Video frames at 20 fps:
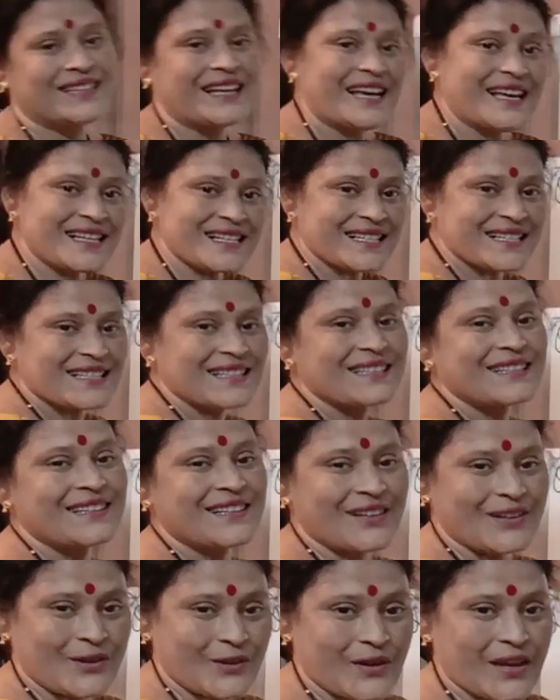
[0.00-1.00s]
Yes?
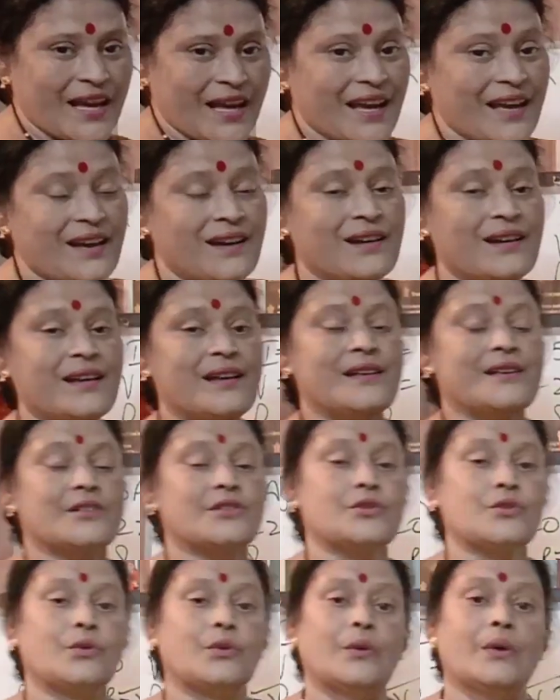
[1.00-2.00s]
Okay.
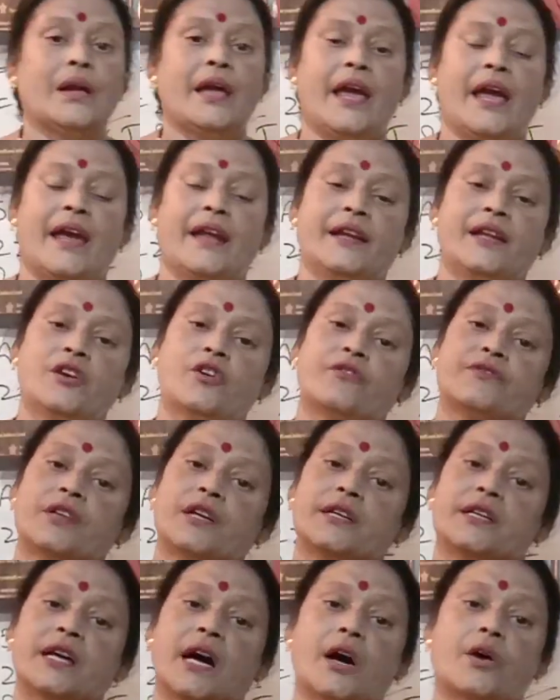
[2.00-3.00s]
So any of
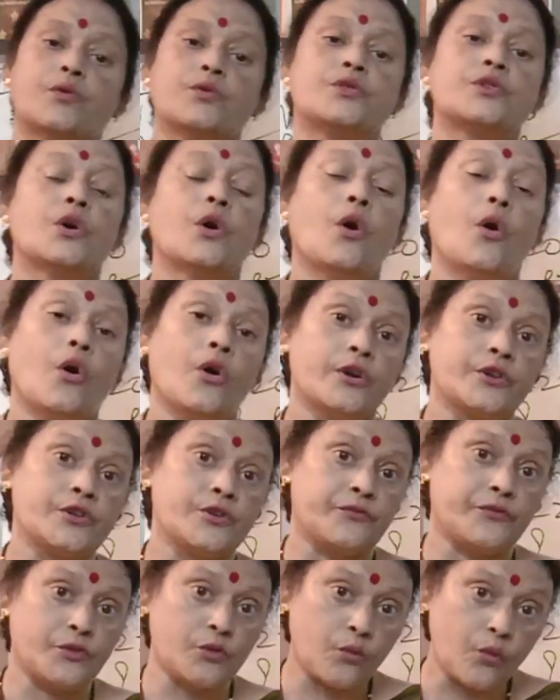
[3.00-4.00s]
the doubt, or
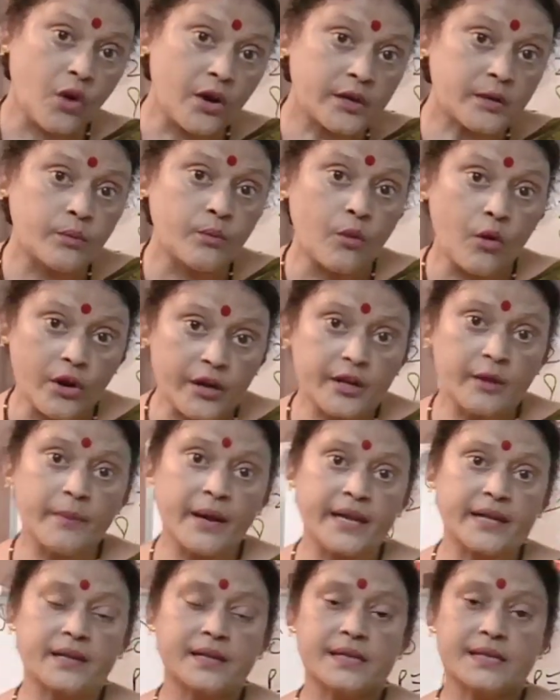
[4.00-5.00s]
if you want more
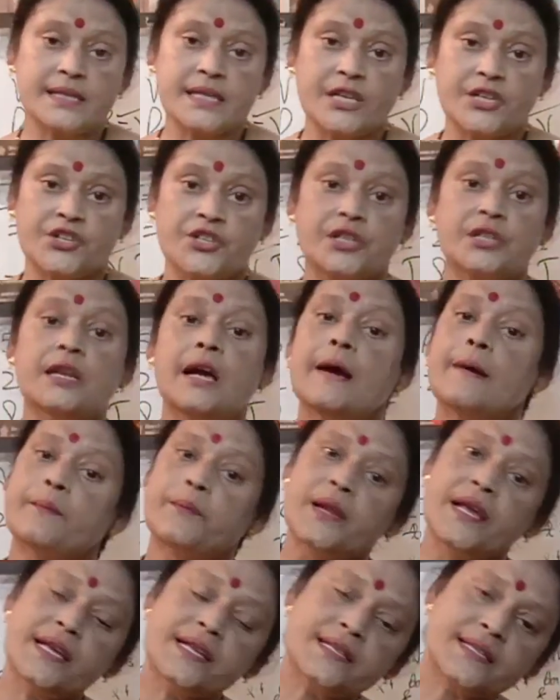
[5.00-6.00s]
numerical session,
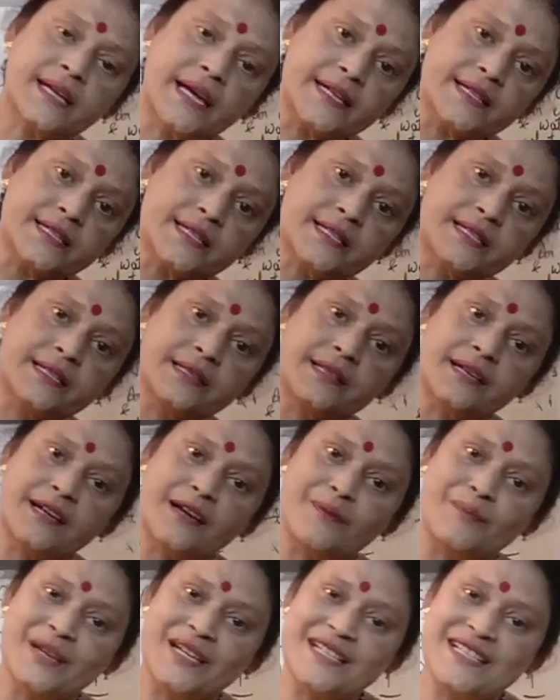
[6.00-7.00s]
please write it in the
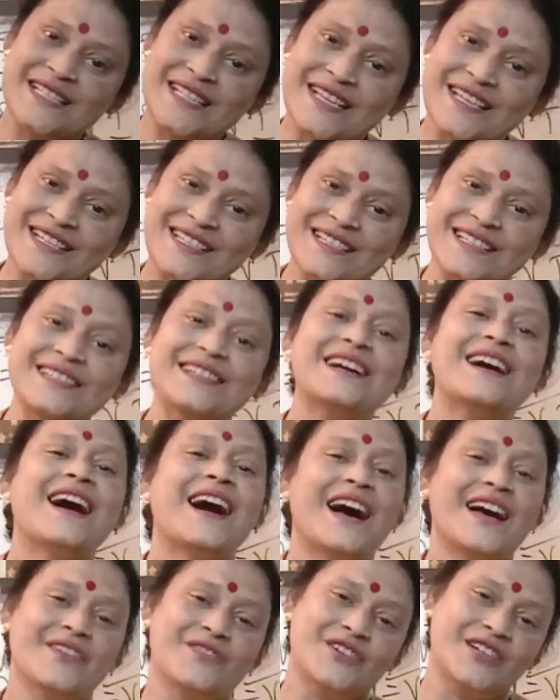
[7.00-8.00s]
comment section.
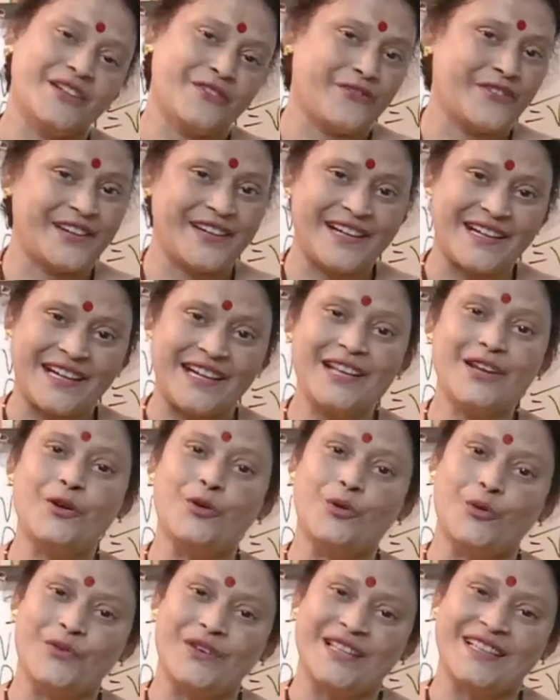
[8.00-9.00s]
I will definitely
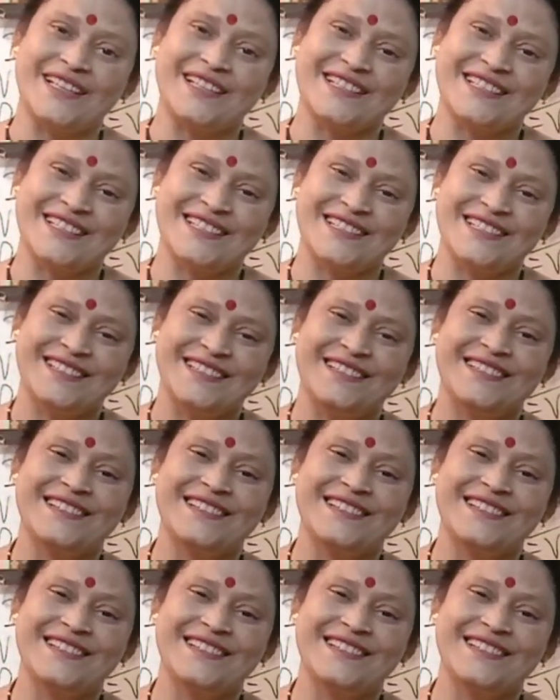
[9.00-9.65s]
go with it.